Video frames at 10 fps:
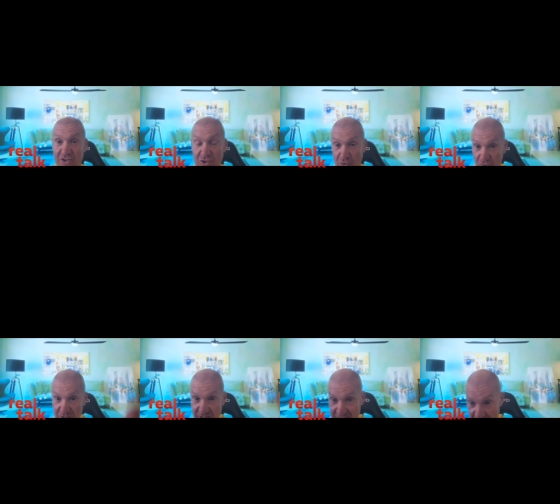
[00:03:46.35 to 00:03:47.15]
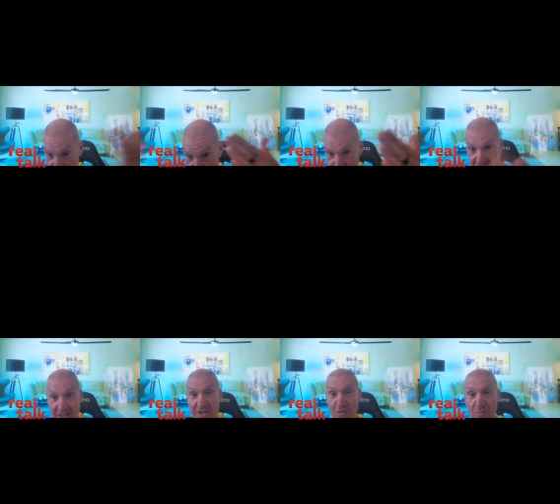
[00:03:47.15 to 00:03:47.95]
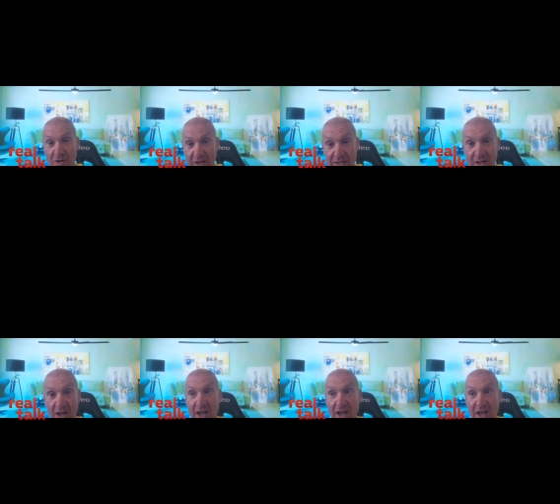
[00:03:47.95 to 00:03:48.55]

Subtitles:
story that is closing down your mind,